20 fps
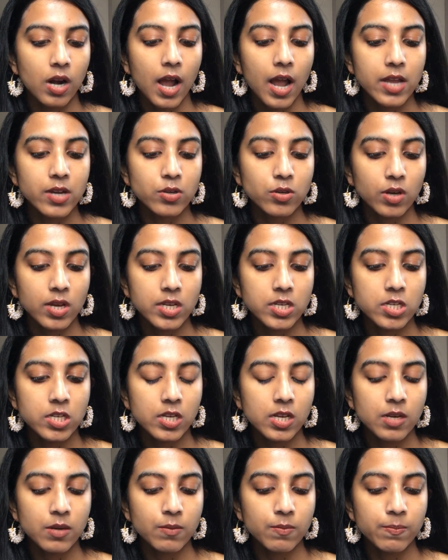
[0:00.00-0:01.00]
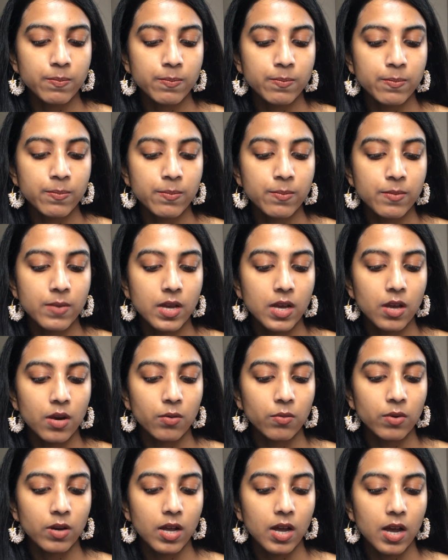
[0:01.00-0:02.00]
Hydration,
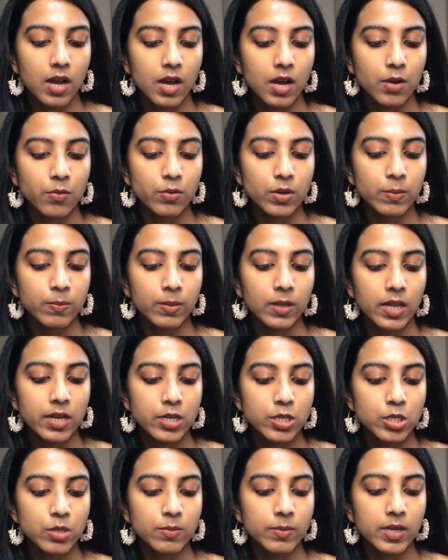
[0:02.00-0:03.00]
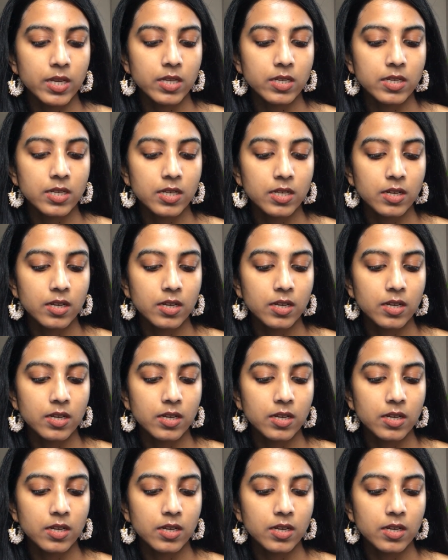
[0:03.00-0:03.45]
Replenishment,